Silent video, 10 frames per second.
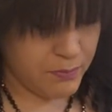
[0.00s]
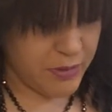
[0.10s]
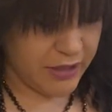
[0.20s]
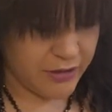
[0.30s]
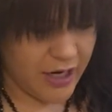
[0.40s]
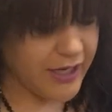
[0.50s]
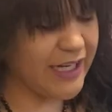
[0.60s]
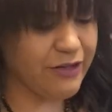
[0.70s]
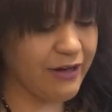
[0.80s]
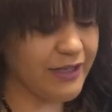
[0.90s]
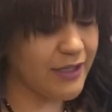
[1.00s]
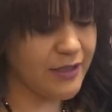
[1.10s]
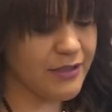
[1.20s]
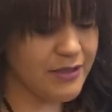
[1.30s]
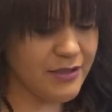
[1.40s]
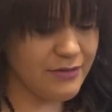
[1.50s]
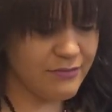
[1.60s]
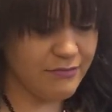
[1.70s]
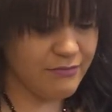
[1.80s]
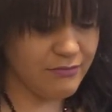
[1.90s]
but you're not getting graded
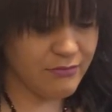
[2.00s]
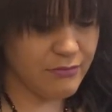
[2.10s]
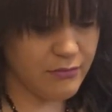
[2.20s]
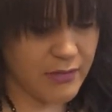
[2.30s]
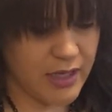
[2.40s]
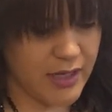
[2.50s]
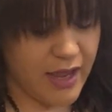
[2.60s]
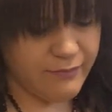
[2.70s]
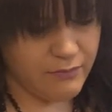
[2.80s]
and